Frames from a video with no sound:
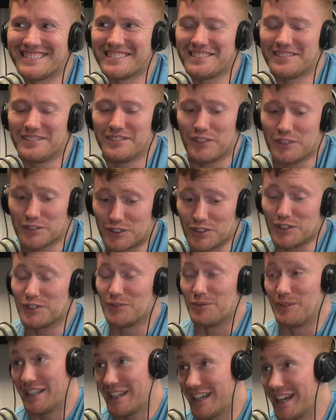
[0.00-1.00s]
Oh, dude,
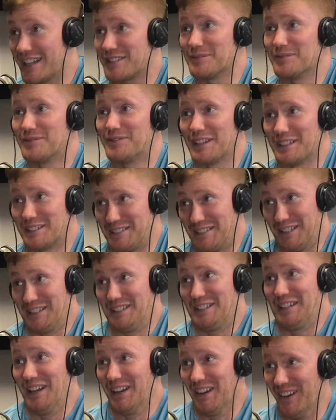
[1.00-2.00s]
we got some fixing
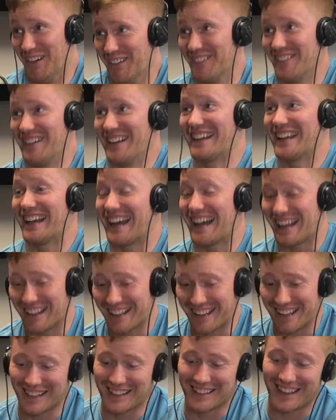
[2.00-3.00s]
to do. We got to
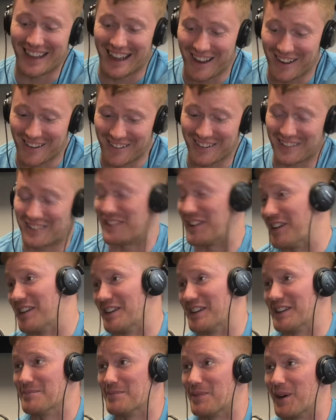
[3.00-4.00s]
get down and
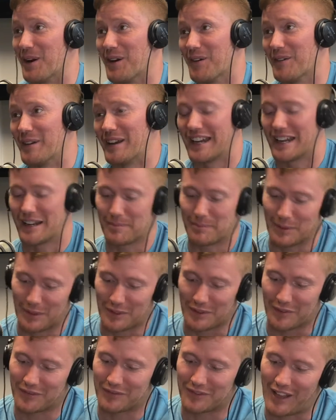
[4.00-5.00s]
dirty, bro. We got to
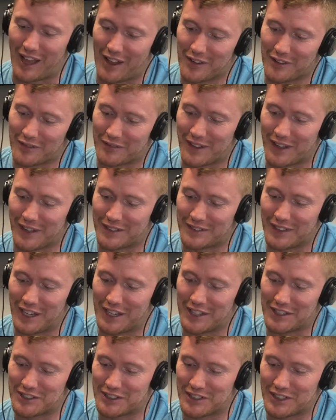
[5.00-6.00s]
build a solid
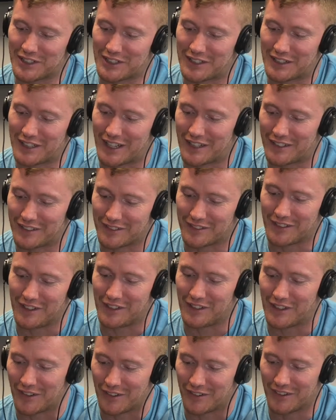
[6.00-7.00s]
foundation and then,
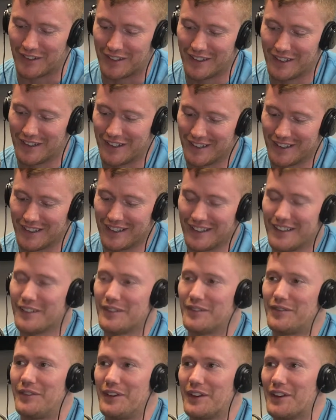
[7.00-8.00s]

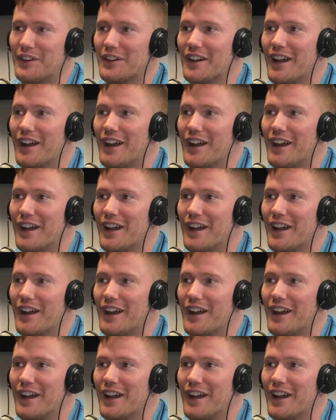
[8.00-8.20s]
figure it